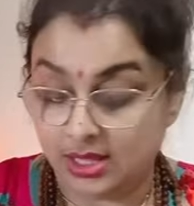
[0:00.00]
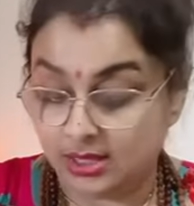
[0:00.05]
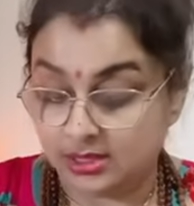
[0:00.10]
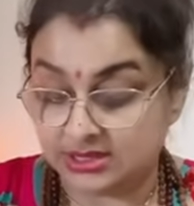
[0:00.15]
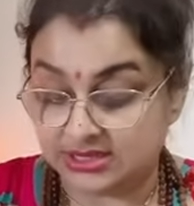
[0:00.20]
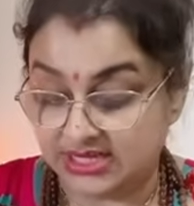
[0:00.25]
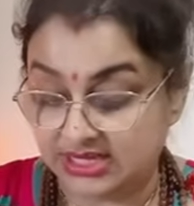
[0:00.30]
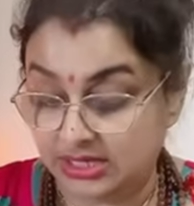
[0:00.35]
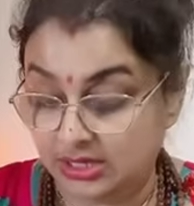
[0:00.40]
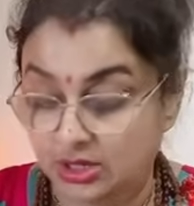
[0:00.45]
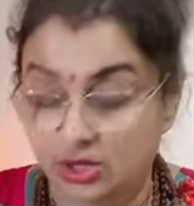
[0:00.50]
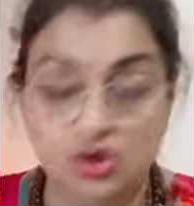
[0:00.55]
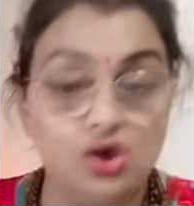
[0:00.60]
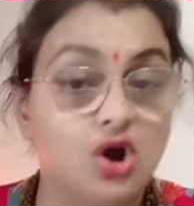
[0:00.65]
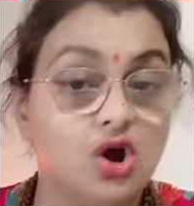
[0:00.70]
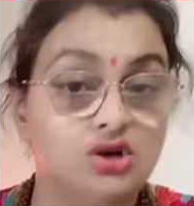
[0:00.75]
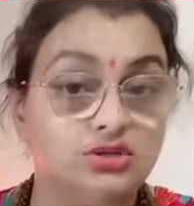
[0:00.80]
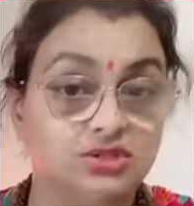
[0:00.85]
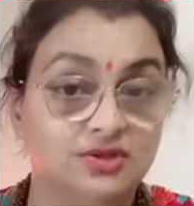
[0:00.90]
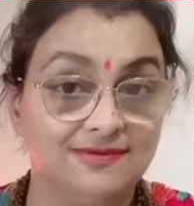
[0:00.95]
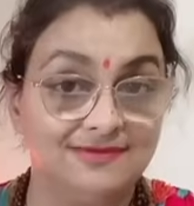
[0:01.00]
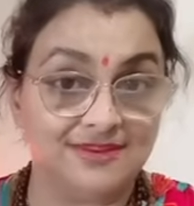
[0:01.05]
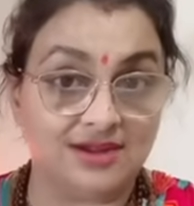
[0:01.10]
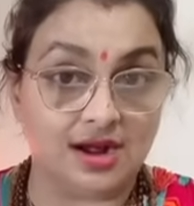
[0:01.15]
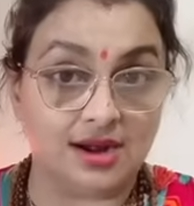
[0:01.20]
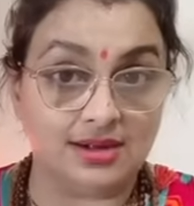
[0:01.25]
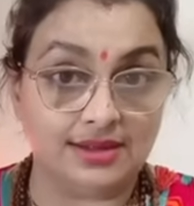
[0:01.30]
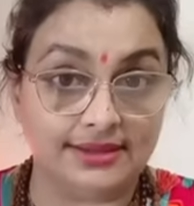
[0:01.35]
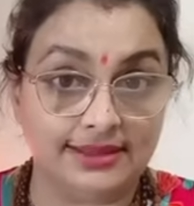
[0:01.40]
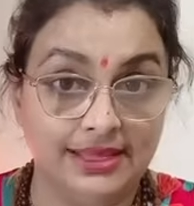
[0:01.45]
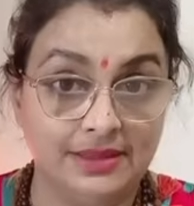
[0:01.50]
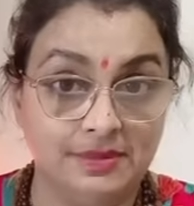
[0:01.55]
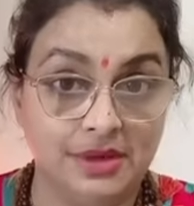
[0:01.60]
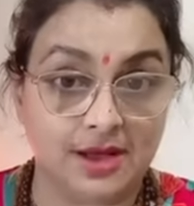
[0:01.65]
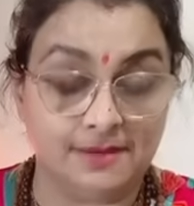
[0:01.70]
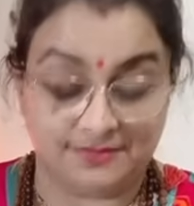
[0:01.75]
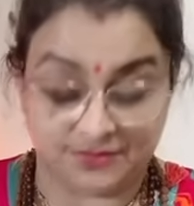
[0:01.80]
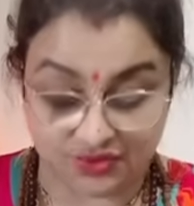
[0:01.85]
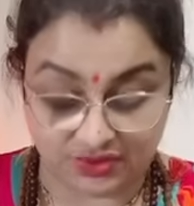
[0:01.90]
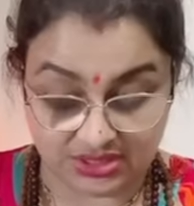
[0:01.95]
See, lots of card came
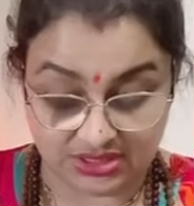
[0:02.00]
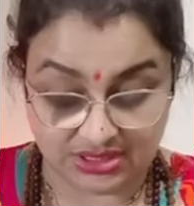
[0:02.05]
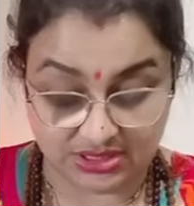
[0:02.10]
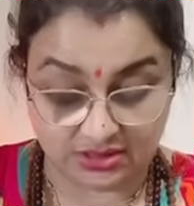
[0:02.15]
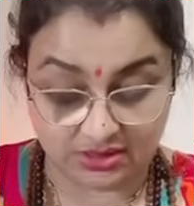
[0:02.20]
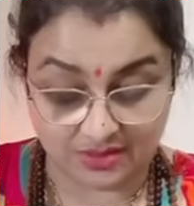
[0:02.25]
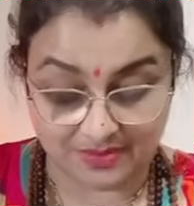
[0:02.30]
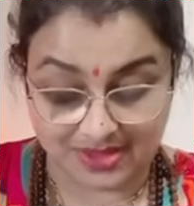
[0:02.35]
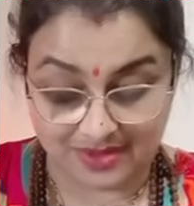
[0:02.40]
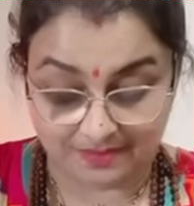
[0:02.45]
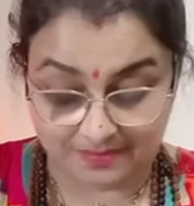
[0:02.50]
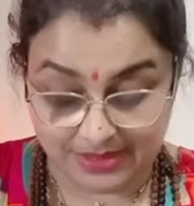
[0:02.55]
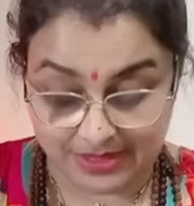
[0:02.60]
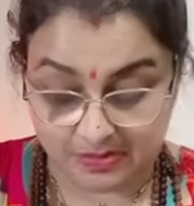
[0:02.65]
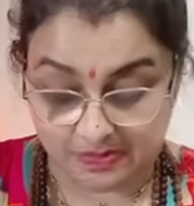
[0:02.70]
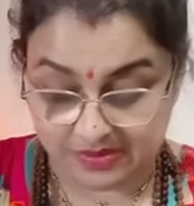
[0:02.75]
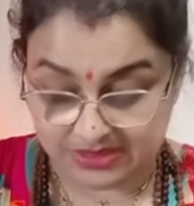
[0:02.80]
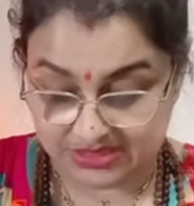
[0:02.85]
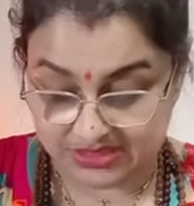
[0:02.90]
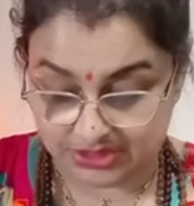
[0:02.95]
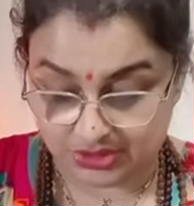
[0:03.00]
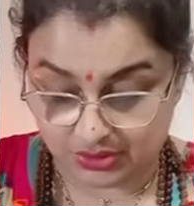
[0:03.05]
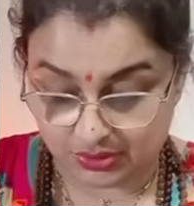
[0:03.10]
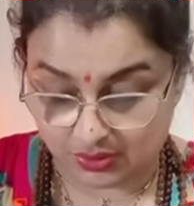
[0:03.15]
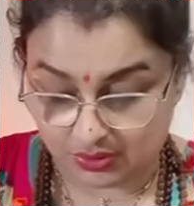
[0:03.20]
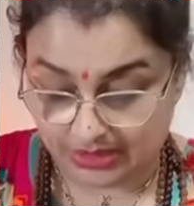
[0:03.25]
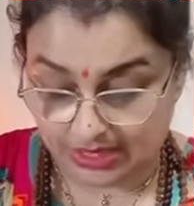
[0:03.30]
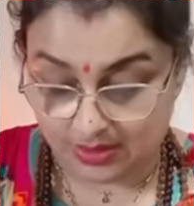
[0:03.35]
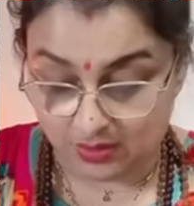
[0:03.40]
up. So this is going to be a big message, okay?